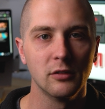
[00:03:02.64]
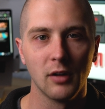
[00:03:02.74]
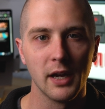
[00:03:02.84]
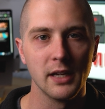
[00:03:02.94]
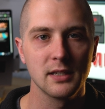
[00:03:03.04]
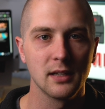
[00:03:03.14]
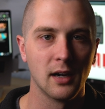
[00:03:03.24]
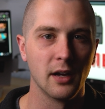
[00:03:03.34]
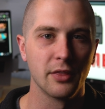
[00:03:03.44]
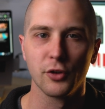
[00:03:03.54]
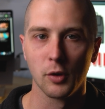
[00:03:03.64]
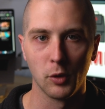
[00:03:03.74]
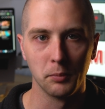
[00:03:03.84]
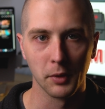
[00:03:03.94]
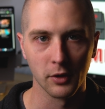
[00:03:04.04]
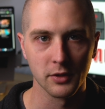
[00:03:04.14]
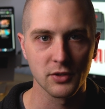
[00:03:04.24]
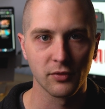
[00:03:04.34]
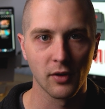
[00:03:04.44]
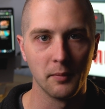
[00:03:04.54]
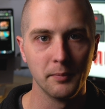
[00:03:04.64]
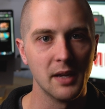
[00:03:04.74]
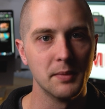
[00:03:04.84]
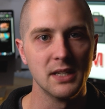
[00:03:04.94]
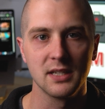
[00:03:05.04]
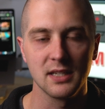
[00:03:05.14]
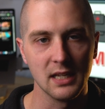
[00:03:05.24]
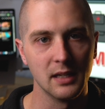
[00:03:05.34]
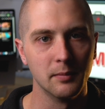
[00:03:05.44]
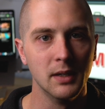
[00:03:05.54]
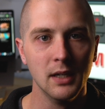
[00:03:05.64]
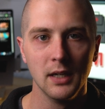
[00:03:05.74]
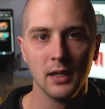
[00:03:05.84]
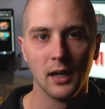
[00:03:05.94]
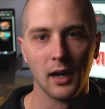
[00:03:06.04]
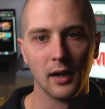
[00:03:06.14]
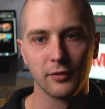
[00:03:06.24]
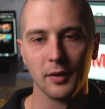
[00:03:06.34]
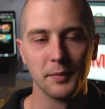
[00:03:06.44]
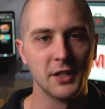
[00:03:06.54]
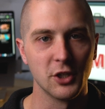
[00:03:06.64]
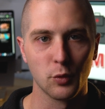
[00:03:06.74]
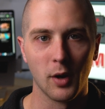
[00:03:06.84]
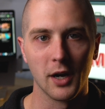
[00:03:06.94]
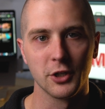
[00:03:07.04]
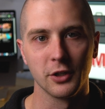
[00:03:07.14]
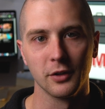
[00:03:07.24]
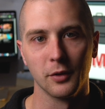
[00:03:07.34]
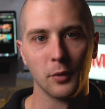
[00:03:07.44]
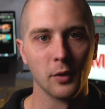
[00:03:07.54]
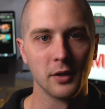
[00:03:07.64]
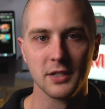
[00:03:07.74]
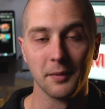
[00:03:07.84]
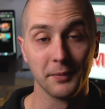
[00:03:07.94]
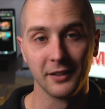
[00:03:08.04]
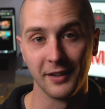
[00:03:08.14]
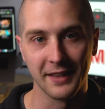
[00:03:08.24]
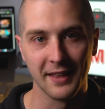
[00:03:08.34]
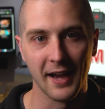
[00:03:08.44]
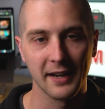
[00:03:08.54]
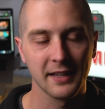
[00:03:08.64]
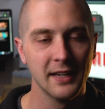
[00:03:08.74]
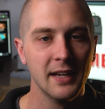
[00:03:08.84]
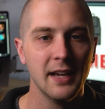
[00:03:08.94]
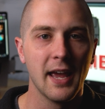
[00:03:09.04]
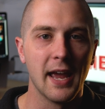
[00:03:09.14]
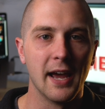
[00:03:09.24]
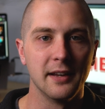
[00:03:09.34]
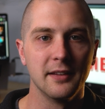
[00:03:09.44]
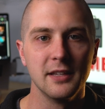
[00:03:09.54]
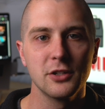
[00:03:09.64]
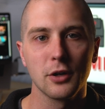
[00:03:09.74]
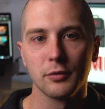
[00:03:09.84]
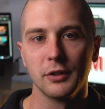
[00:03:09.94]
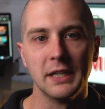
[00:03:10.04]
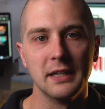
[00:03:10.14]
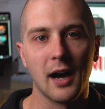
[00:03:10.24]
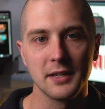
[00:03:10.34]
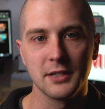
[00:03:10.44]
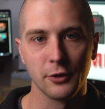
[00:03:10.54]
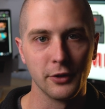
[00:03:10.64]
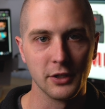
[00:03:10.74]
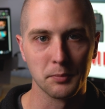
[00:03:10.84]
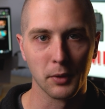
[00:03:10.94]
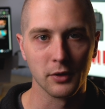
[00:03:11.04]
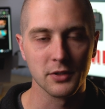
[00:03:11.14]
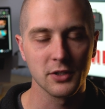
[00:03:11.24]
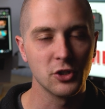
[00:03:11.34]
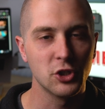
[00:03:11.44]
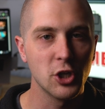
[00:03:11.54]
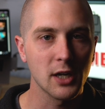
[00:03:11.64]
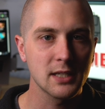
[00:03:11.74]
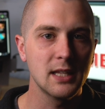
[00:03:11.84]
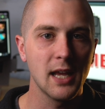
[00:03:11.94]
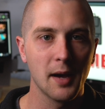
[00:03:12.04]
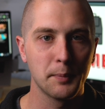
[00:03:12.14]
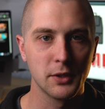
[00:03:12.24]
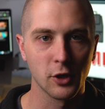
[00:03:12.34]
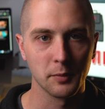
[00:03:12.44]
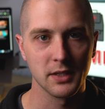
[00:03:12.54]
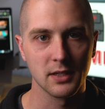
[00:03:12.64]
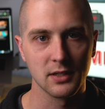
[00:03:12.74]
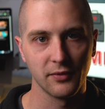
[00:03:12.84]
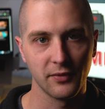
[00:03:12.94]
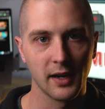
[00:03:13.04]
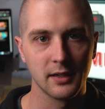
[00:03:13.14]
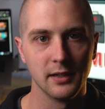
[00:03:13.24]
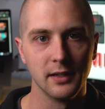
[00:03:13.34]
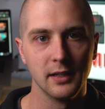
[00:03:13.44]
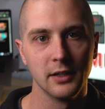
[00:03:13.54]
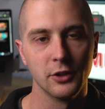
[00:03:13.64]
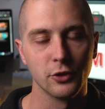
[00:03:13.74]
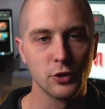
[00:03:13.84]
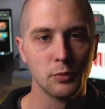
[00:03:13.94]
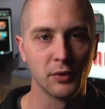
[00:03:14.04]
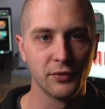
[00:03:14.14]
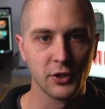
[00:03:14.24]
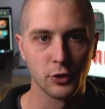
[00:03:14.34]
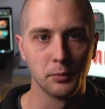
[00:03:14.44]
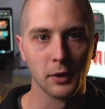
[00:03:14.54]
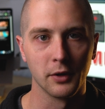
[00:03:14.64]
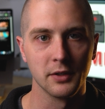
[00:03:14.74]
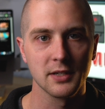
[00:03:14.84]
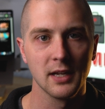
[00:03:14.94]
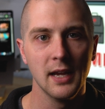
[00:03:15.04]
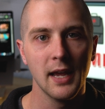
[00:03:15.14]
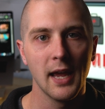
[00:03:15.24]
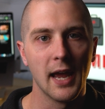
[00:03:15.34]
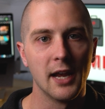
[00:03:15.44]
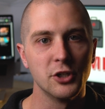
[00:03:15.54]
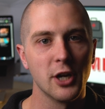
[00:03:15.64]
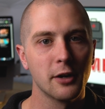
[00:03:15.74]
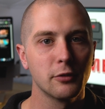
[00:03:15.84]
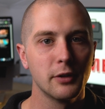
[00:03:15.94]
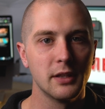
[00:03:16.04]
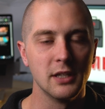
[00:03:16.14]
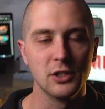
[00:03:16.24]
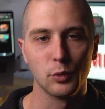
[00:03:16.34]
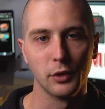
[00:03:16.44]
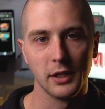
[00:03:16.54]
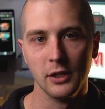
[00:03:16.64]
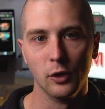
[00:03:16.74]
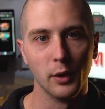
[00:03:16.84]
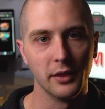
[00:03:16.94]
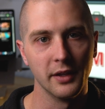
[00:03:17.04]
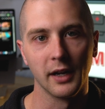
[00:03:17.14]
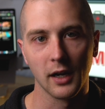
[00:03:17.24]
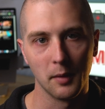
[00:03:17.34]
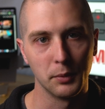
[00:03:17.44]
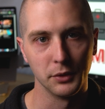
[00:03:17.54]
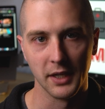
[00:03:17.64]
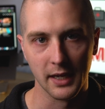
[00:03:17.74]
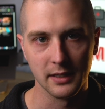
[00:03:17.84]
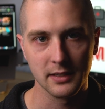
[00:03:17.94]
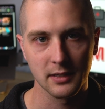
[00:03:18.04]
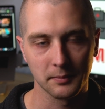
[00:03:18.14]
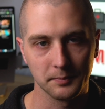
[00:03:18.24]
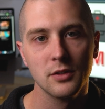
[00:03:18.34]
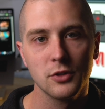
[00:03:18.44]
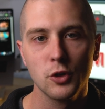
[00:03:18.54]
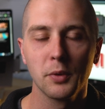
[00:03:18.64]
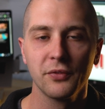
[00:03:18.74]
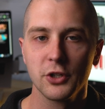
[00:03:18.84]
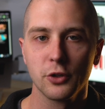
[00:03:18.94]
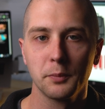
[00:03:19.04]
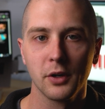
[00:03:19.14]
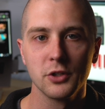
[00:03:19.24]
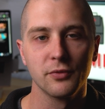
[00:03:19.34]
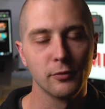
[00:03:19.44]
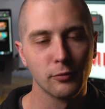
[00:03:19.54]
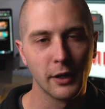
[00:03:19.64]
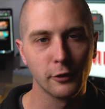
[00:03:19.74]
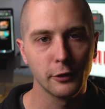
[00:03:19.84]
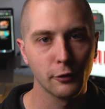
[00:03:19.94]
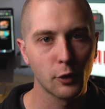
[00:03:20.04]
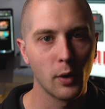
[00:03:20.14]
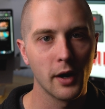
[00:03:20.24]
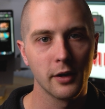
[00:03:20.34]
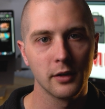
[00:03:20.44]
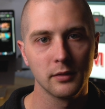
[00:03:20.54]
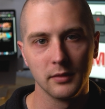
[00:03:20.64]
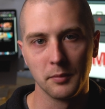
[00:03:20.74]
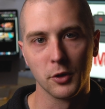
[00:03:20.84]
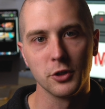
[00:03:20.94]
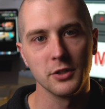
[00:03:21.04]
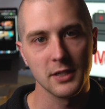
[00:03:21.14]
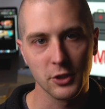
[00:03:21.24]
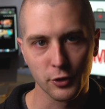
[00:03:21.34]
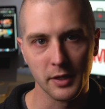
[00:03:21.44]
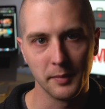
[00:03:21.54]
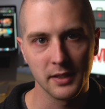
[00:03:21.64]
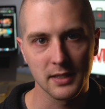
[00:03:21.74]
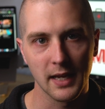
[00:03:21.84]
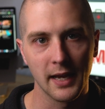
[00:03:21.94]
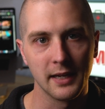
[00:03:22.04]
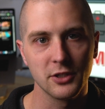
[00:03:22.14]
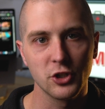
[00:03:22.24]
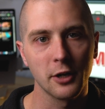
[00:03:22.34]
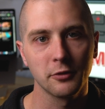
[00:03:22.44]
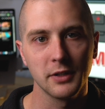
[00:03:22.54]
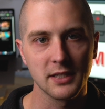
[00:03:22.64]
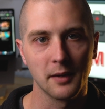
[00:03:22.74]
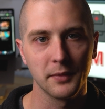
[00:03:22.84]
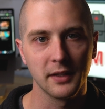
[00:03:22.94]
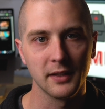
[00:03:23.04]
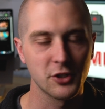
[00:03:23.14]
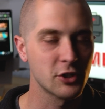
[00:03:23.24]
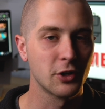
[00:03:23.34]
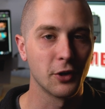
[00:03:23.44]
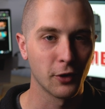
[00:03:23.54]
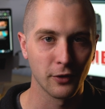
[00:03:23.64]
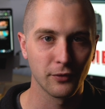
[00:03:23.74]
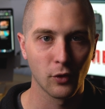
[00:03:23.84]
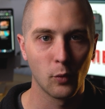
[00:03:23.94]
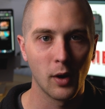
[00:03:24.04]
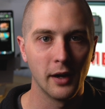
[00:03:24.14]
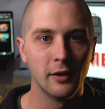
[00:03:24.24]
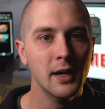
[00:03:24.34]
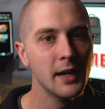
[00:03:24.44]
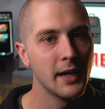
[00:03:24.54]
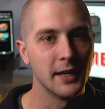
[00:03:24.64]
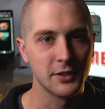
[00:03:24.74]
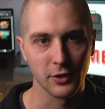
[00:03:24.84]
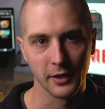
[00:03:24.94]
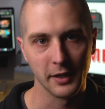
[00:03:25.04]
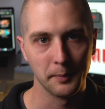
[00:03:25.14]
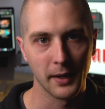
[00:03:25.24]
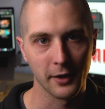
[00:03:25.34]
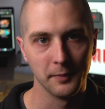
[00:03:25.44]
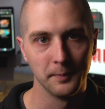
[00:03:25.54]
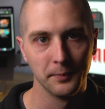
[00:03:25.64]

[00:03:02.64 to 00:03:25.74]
light thermal burns from maybe steam from the dishwasher or something like that. And these are really not serious burns. Just the epidermis is affected in your superficial burns. And generally these will heal within a couple days. Superficial burns rarely require emergency treatment and it's generally something that's just going to hurt for a while and it's going to get better.